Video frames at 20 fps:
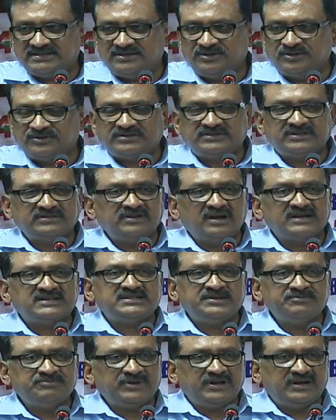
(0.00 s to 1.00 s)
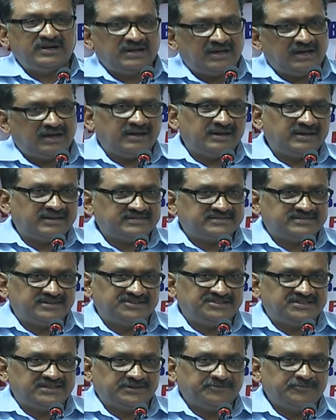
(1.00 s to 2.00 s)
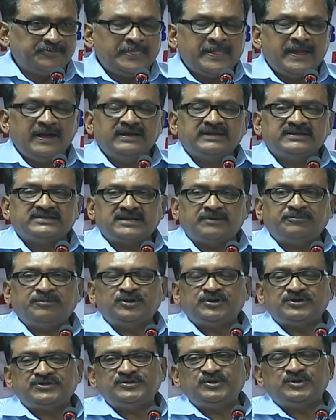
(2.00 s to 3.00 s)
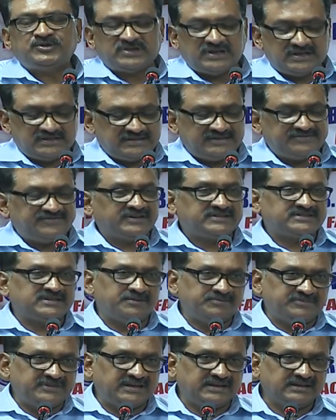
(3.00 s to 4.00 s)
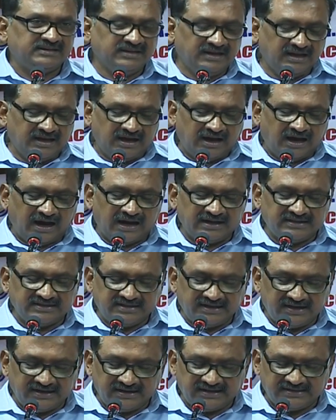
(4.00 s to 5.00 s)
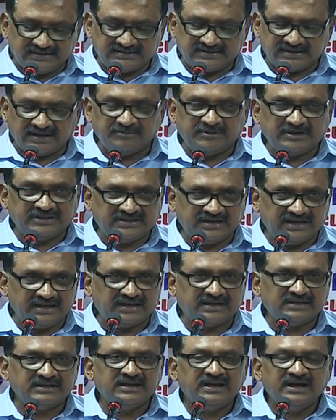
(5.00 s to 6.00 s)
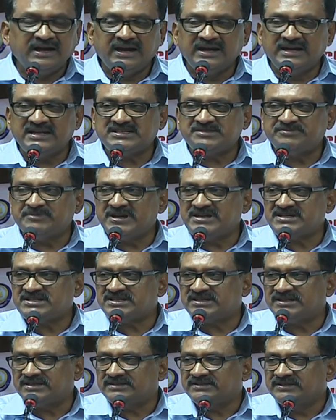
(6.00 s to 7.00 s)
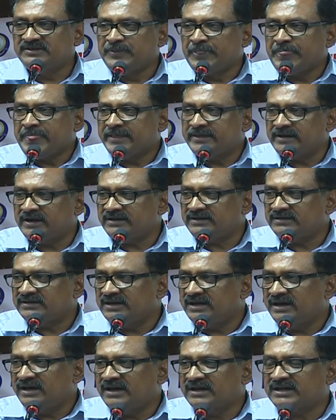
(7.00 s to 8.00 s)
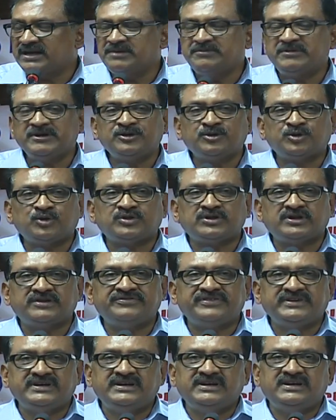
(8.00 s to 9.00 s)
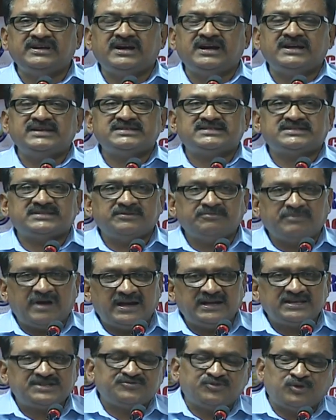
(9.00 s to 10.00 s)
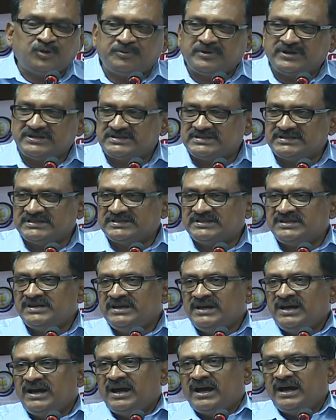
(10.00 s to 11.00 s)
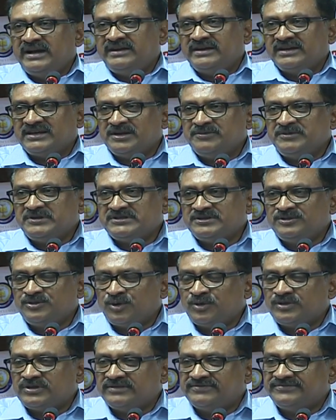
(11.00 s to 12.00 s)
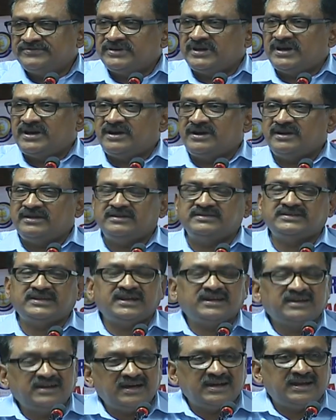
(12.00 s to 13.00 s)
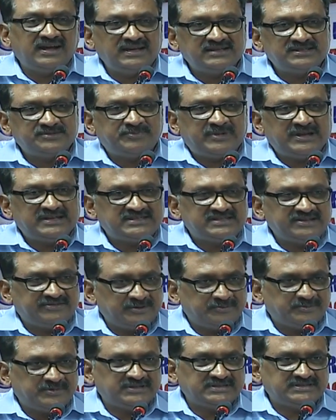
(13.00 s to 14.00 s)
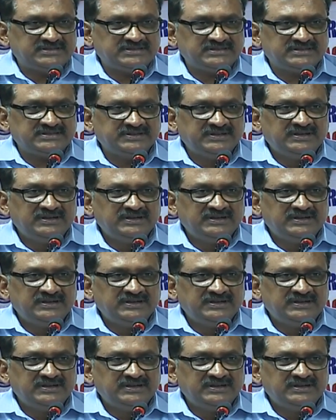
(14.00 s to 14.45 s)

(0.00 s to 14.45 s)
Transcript: Now, not simple searching. Suppose you searched for something and it is mentioned that economic growth of India is -4% and economic growth of Telangana is +7%.